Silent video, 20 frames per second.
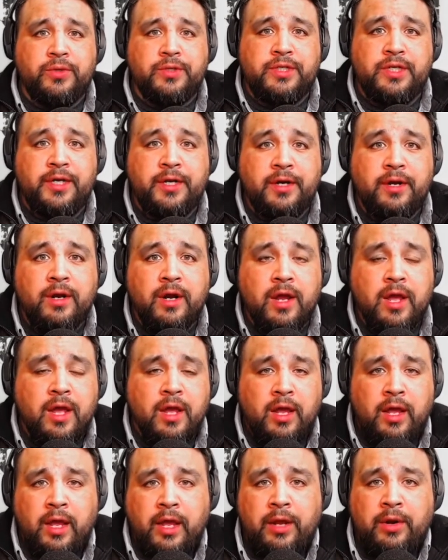here,
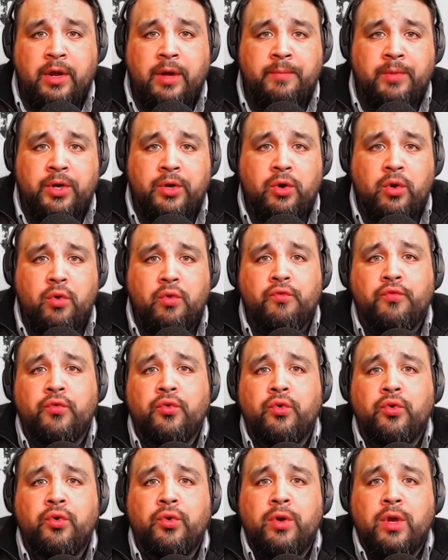and I'm going to go
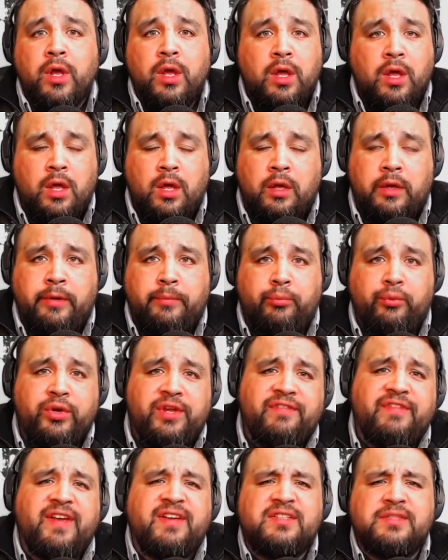over a
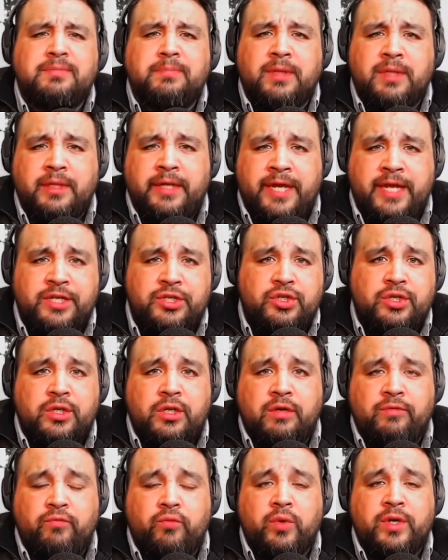brief explanation
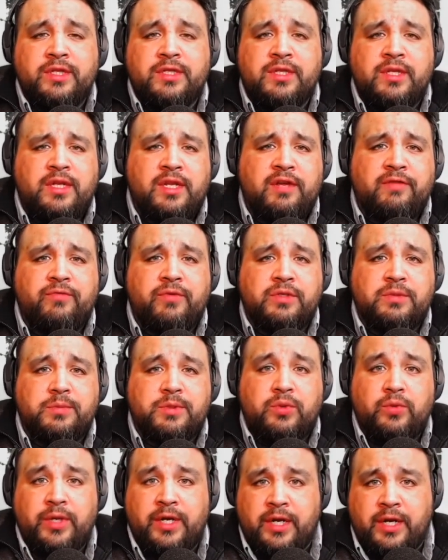of what's the difference
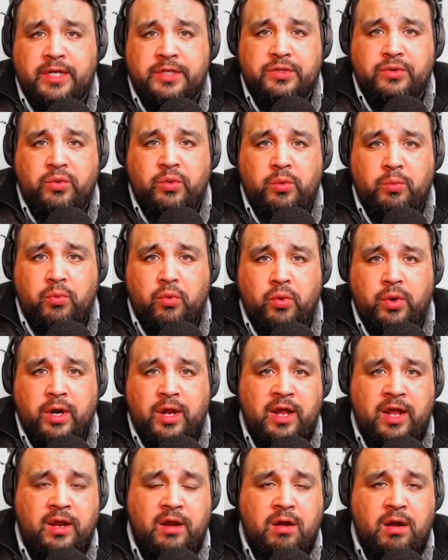between an incident report
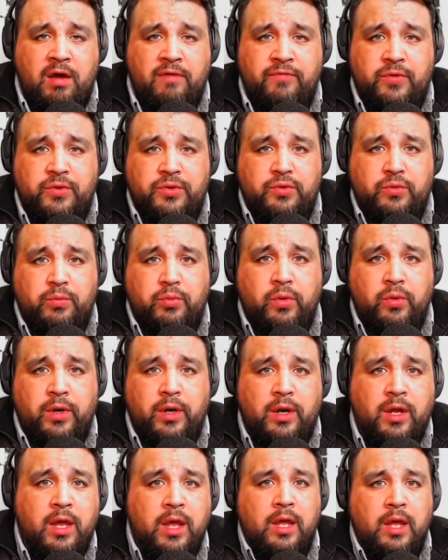and an offense
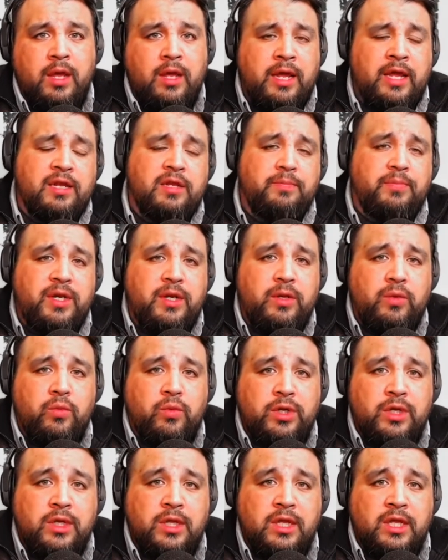report. And depending
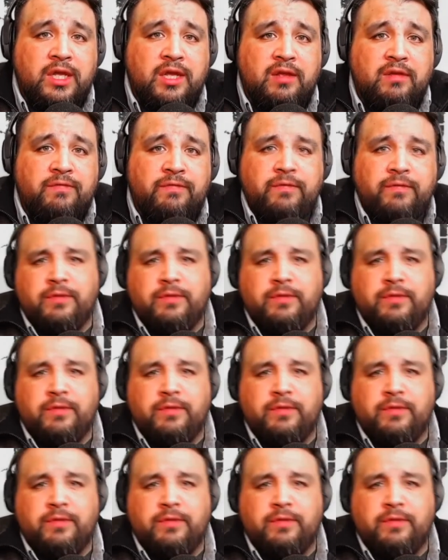where you live,